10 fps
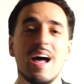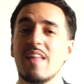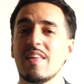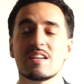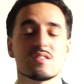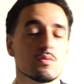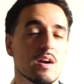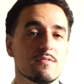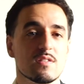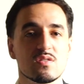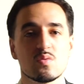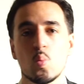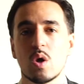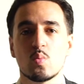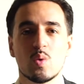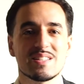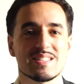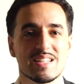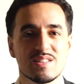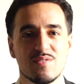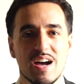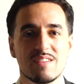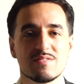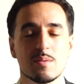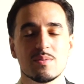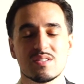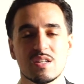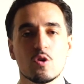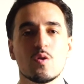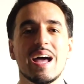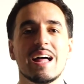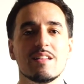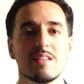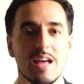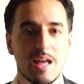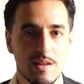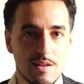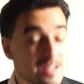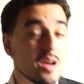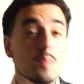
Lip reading: and that is the reference 116500LN.